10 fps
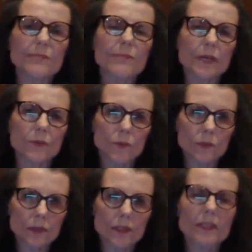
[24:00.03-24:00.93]
in my
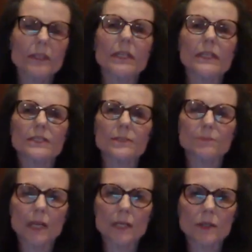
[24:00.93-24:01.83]
work as a
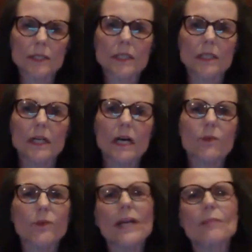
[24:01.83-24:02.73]
poet
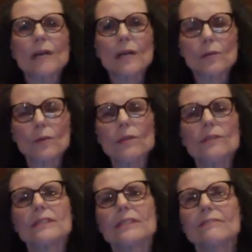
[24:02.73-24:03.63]
around my
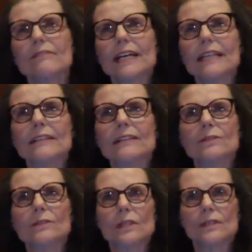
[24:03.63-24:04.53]
words. And in fact,
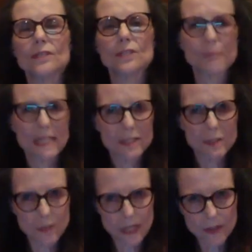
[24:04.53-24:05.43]
the the space
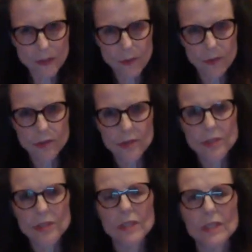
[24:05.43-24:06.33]
around the
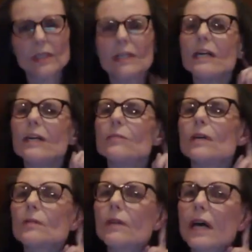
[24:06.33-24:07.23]
words um,
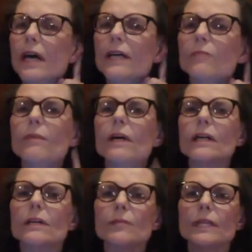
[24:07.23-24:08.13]
uh,
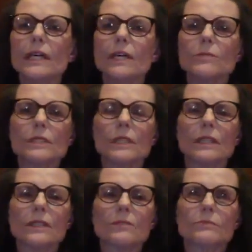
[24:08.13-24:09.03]
becomes
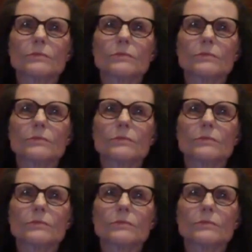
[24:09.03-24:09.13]
um,